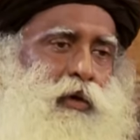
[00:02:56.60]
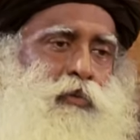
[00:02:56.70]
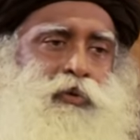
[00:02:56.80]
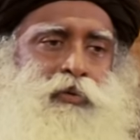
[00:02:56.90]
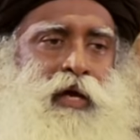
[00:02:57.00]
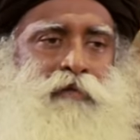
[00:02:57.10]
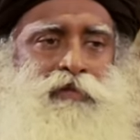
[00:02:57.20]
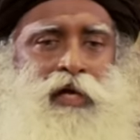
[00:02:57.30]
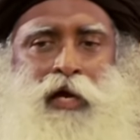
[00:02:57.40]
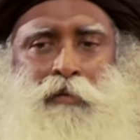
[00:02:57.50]
Would you have
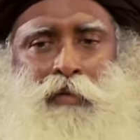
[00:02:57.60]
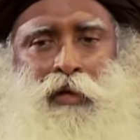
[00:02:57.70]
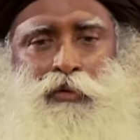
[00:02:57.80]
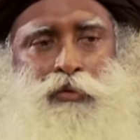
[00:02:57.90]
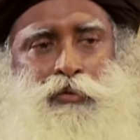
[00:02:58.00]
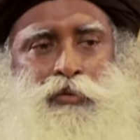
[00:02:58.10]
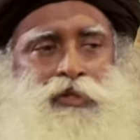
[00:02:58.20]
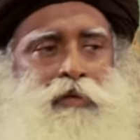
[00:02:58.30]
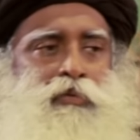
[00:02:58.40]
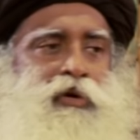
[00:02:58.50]
time to do
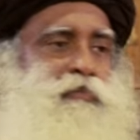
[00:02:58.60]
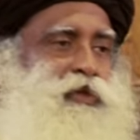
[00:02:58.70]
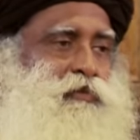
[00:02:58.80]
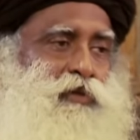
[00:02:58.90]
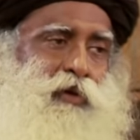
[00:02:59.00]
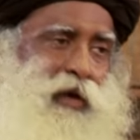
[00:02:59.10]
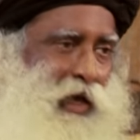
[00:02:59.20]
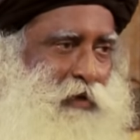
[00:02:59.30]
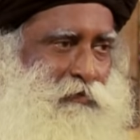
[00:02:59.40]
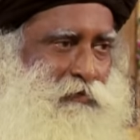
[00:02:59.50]
some rubbish with your
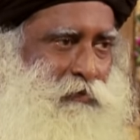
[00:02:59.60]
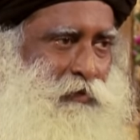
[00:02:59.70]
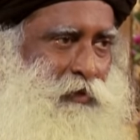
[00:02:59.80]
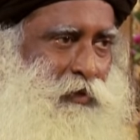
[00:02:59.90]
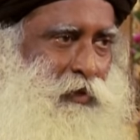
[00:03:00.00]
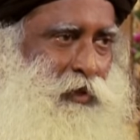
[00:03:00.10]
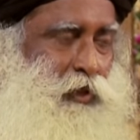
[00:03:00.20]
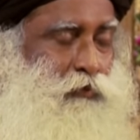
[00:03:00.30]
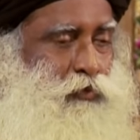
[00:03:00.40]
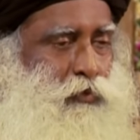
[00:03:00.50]
life?
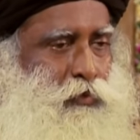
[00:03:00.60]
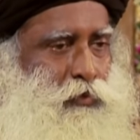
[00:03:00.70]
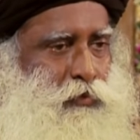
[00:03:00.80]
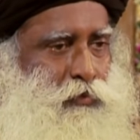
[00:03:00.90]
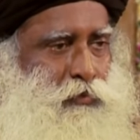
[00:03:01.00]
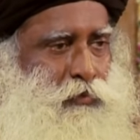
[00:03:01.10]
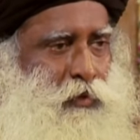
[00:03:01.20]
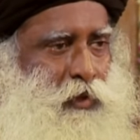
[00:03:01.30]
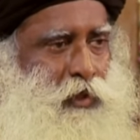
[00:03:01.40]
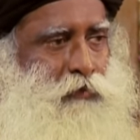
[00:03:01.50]
If you knew… If